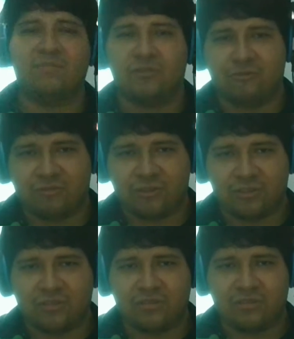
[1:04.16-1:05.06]

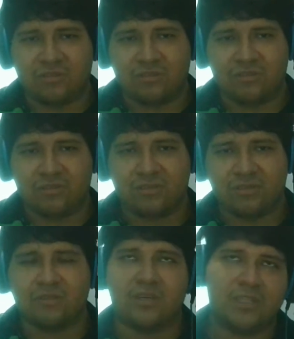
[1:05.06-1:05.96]
production,
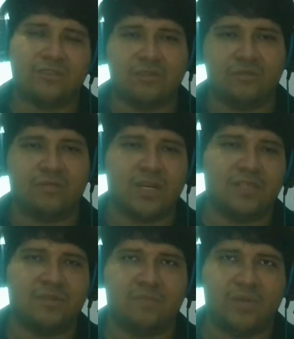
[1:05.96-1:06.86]
or also known
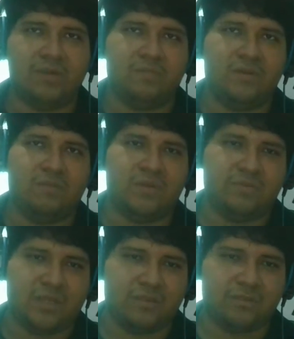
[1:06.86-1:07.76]
as PPP
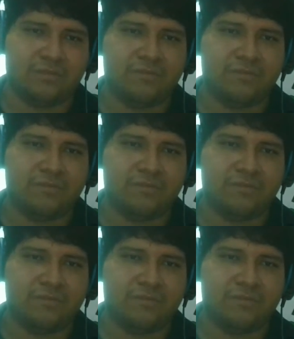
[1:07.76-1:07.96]
method.